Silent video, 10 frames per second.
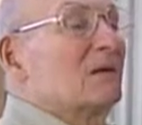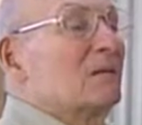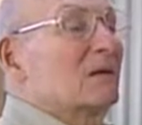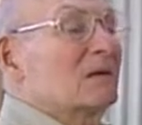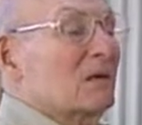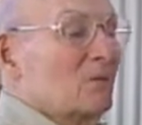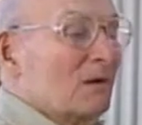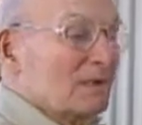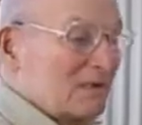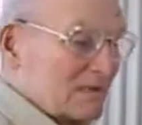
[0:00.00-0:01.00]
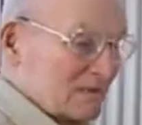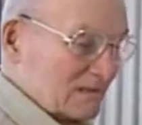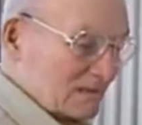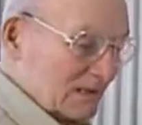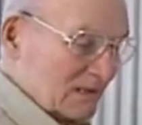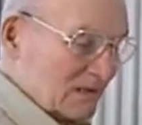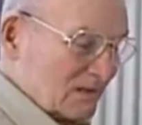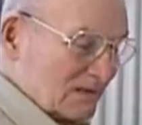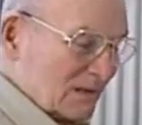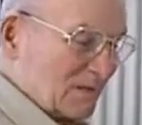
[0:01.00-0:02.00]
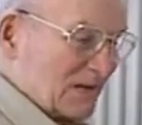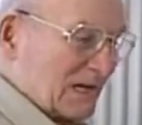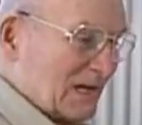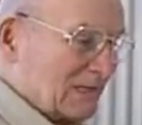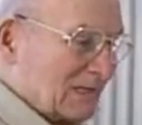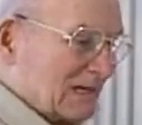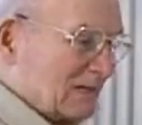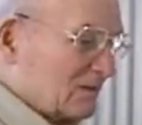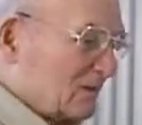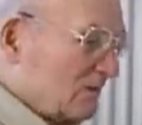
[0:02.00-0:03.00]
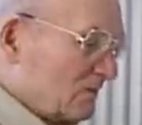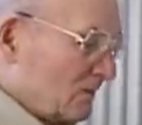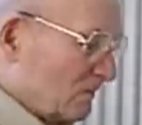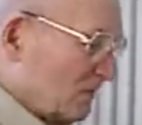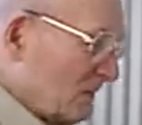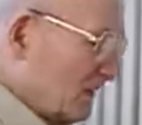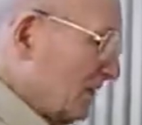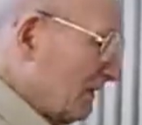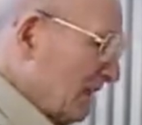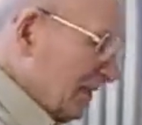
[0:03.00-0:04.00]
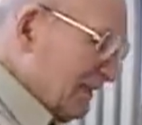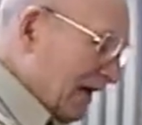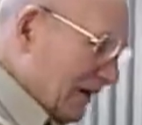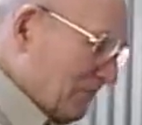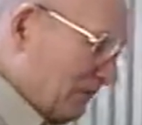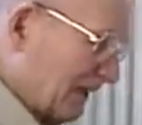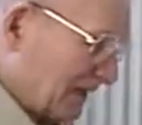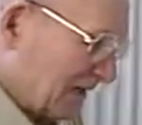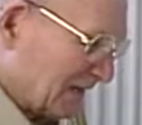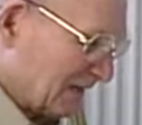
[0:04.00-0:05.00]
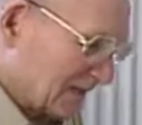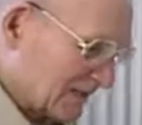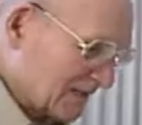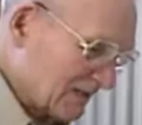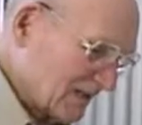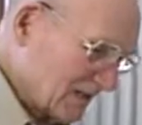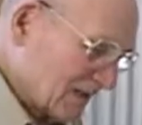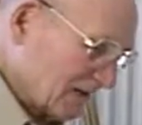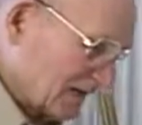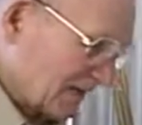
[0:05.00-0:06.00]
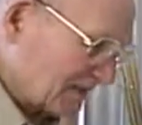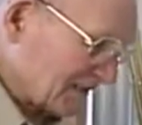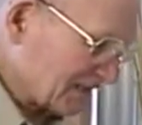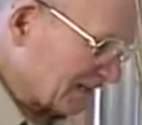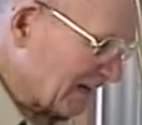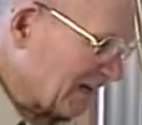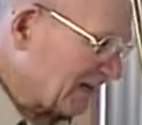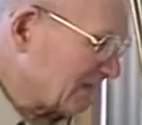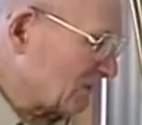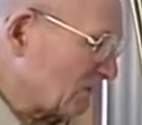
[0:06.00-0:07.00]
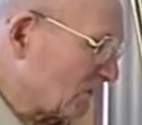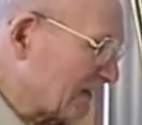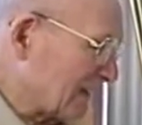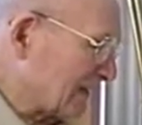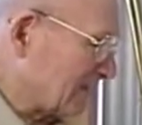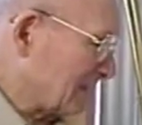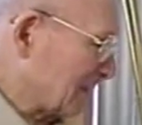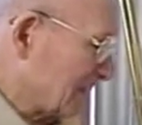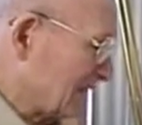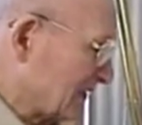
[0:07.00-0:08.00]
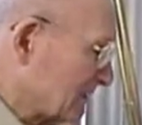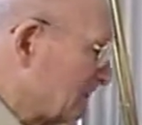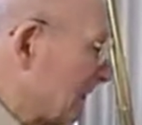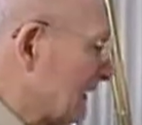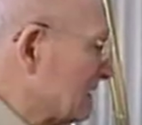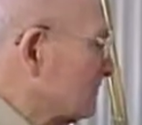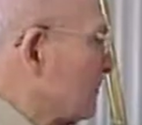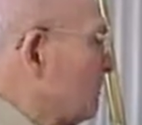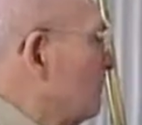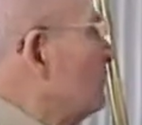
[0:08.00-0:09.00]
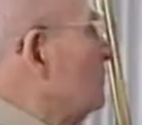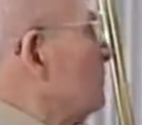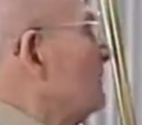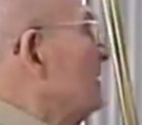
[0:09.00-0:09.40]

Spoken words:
because I want, you know, something else you got to do. The entire painting is designed so that the space will move